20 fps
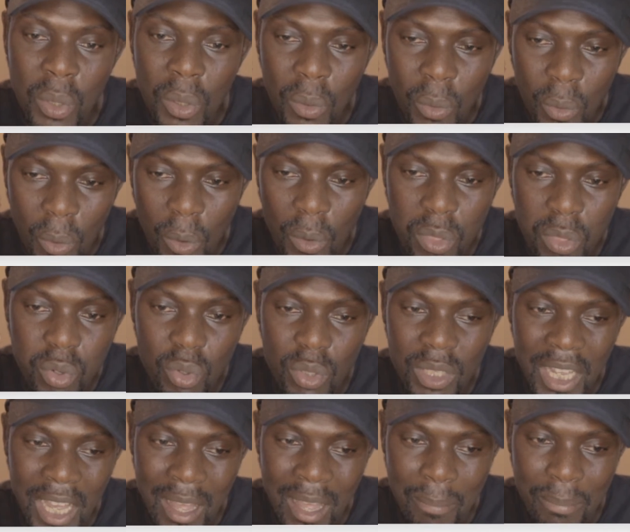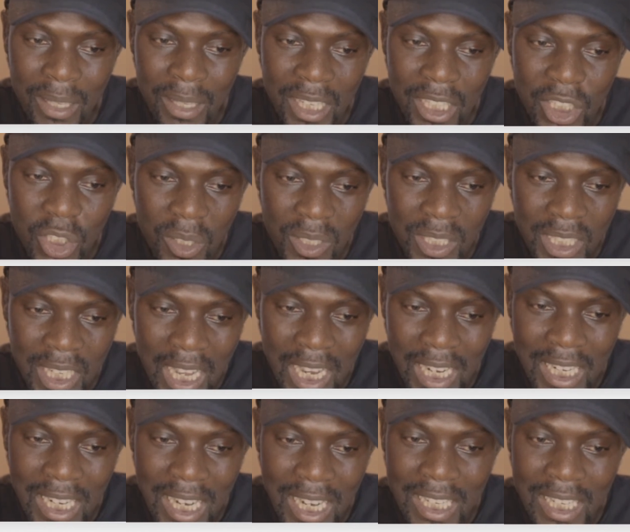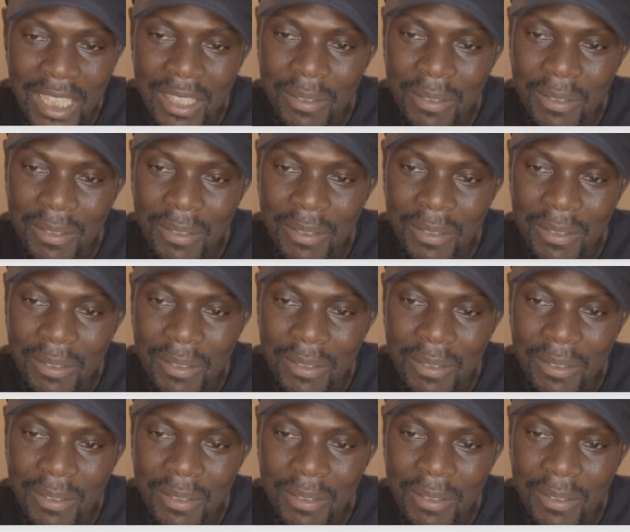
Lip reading: go through the application guideline.